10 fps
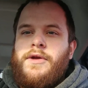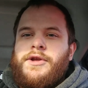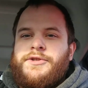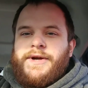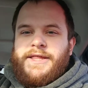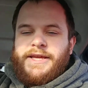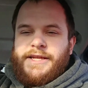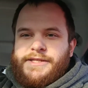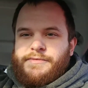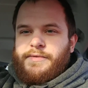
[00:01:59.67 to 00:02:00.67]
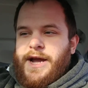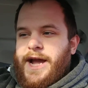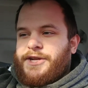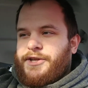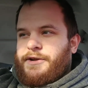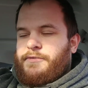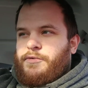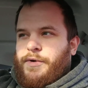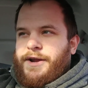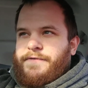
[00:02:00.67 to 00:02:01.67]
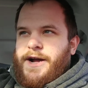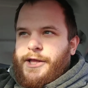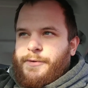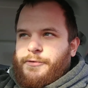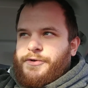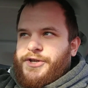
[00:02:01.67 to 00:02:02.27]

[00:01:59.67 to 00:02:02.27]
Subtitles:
So I think it's actually quite valuable